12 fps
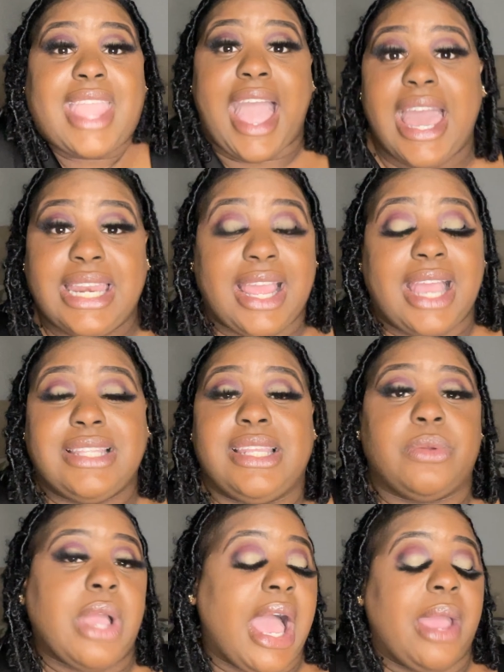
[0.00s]
I, I
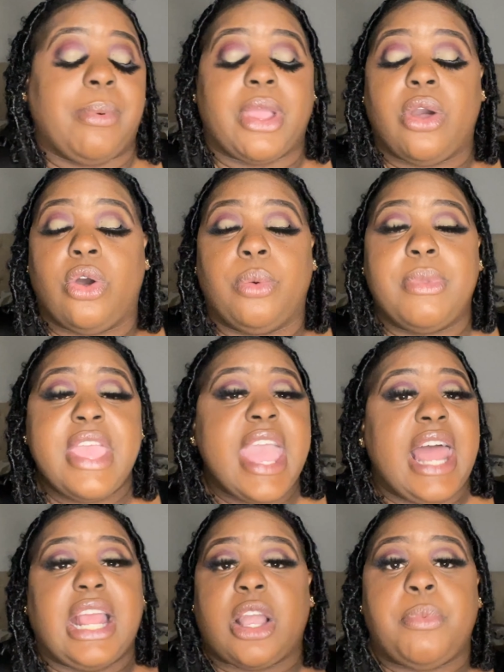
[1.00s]
didn't, I went home.
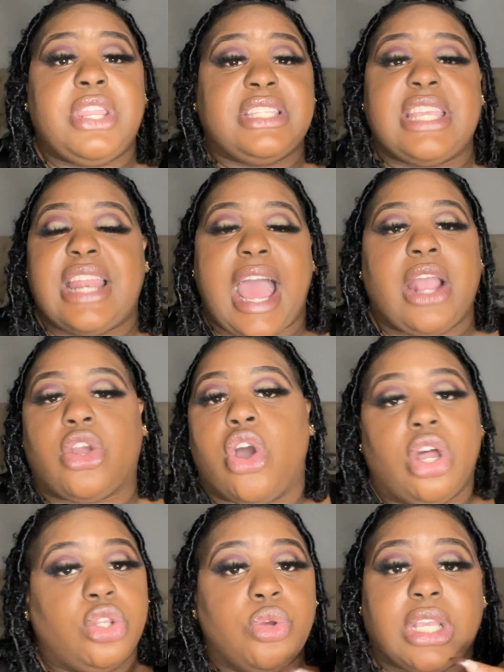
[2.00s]
And like a couple days later, I
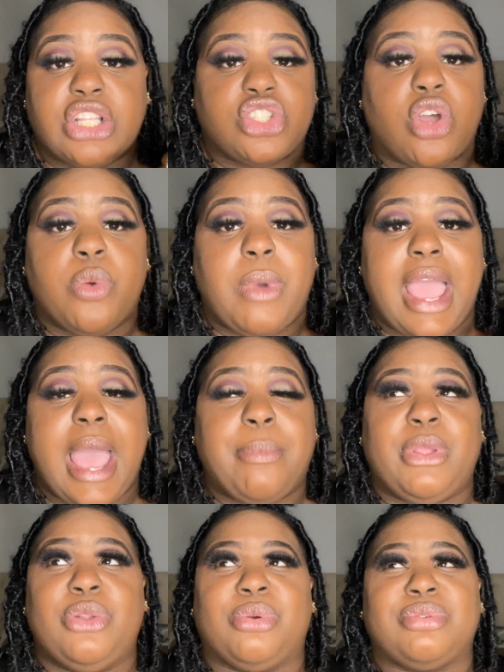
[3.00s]
called Luke and told him what
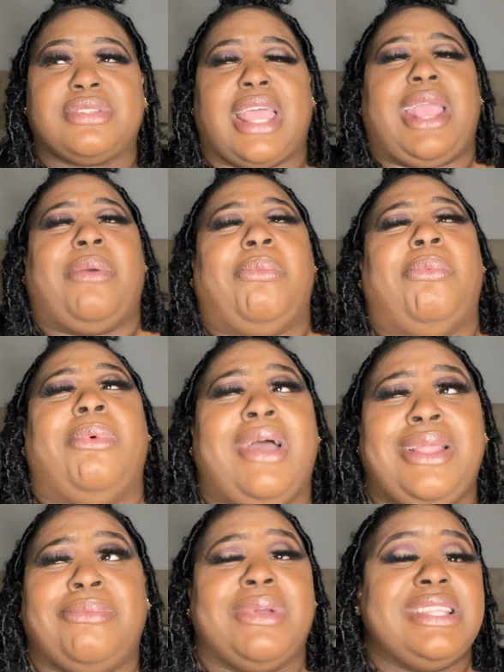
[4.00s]
happened. Luke was like,
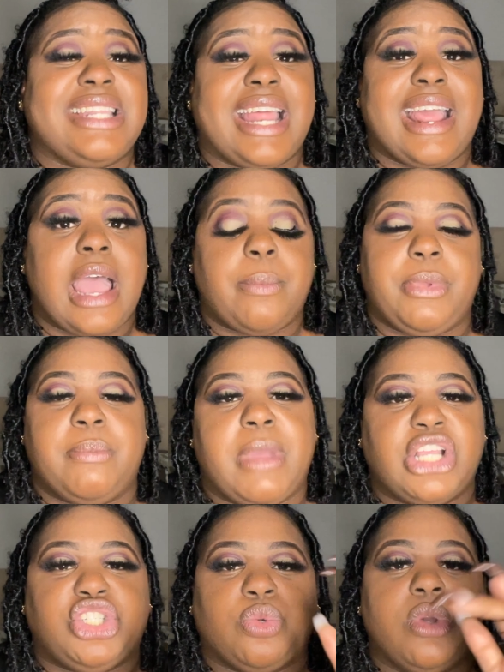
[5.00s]
what? When did that happen?
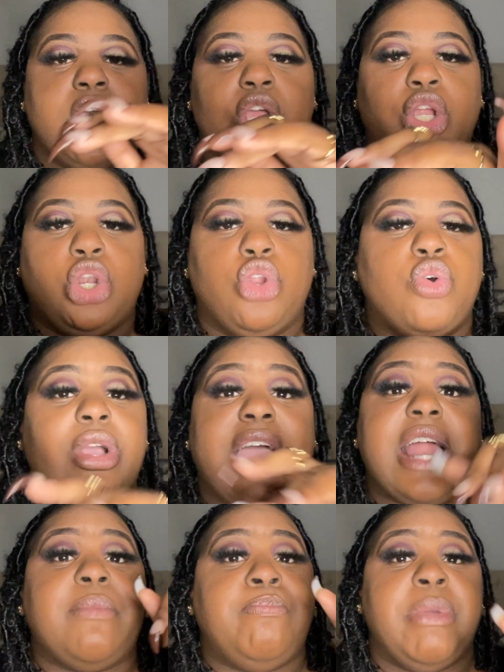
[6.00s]
Mind you, Luke
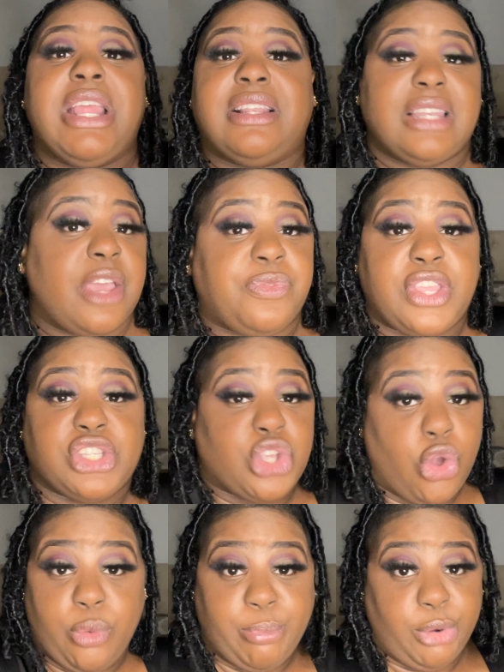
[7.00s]
had been left his
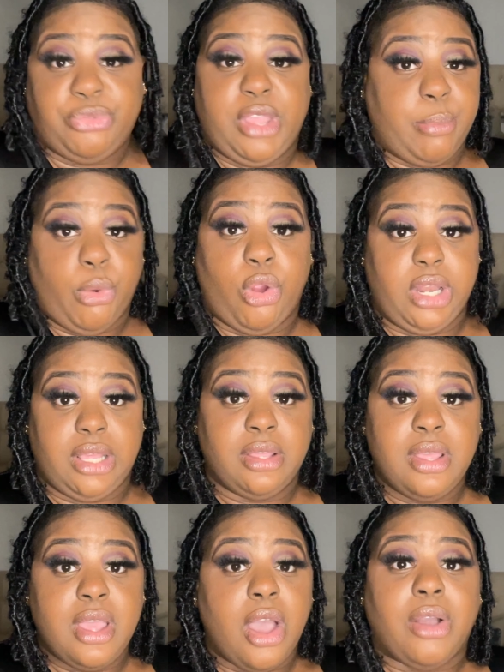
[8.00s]
own birthday party.
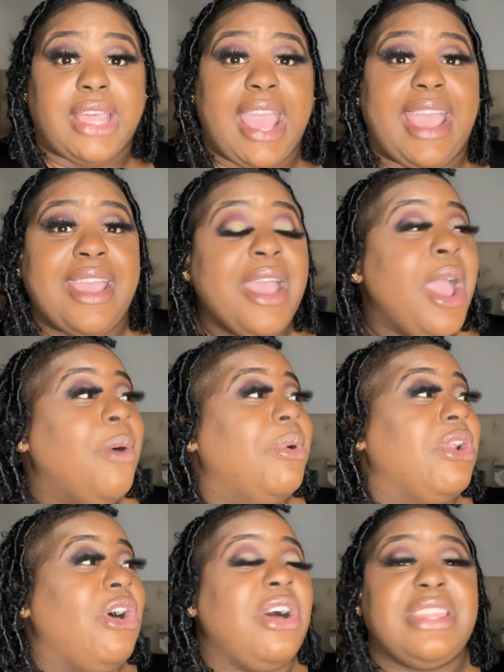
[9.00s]
Okay?
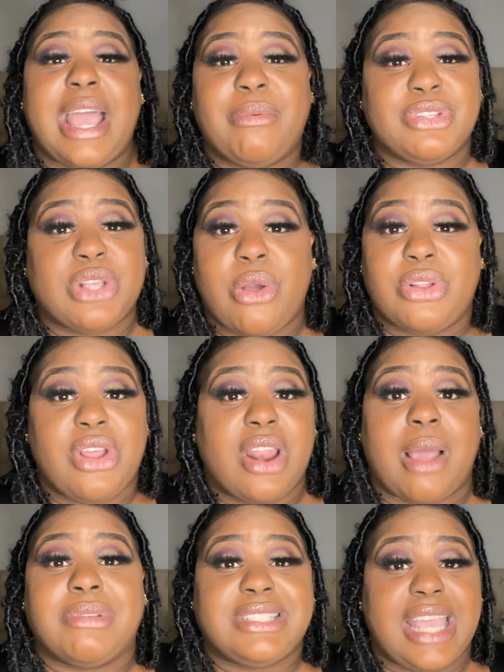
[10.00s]
When all that was going on,
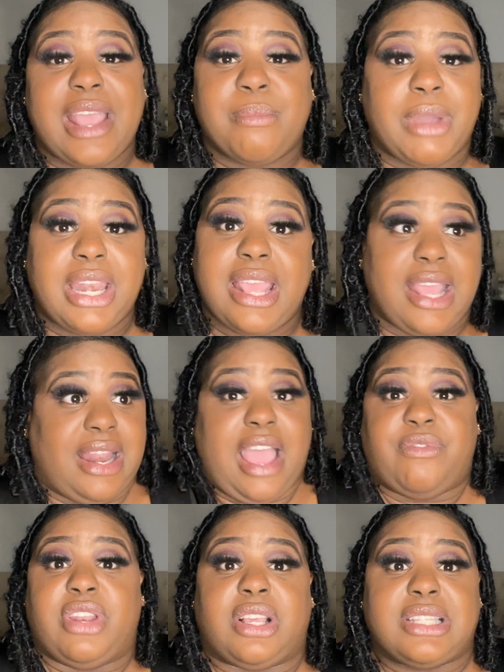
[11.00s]
I was getting money and
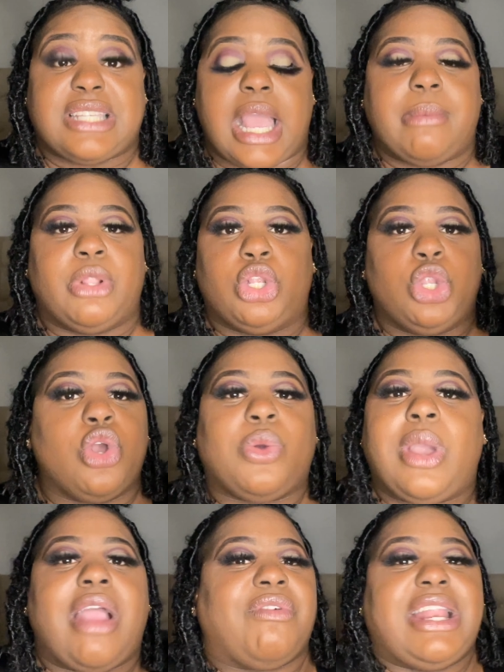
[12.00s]
having a good time.
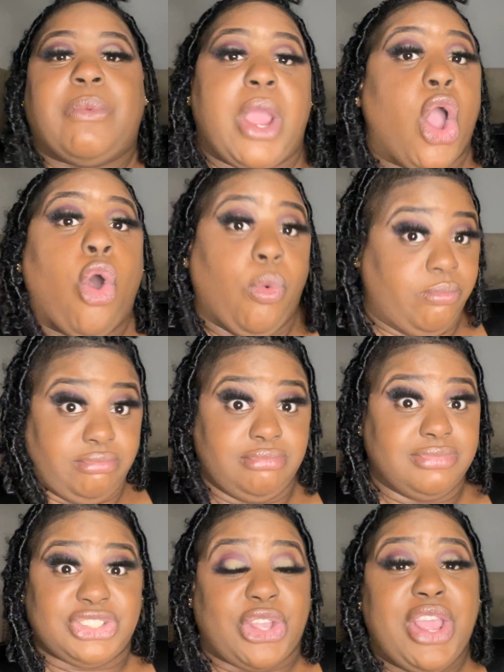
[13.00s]
Luke already went home.
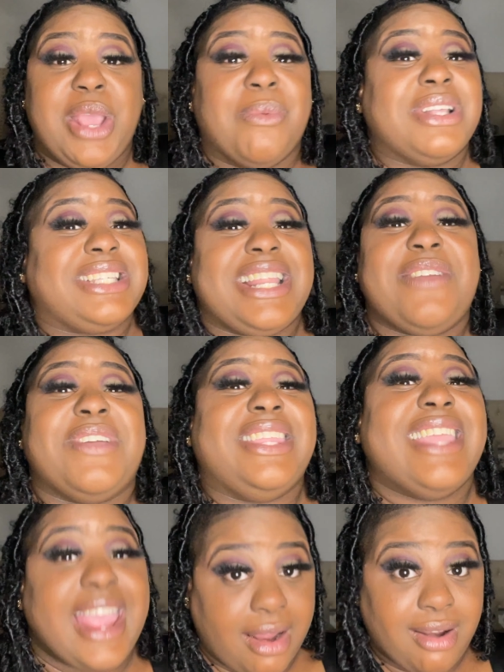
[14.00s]
So he wasn't even
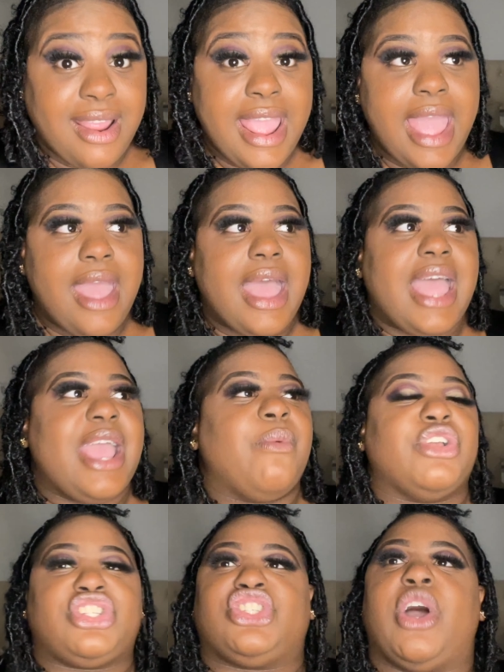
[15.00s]
there. It
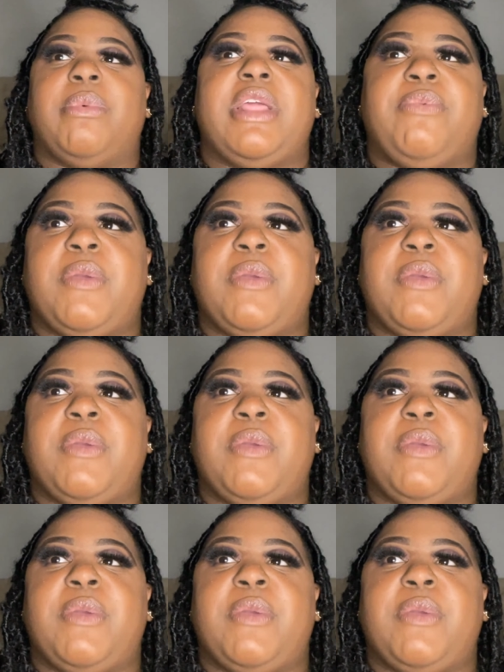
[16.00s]
was so many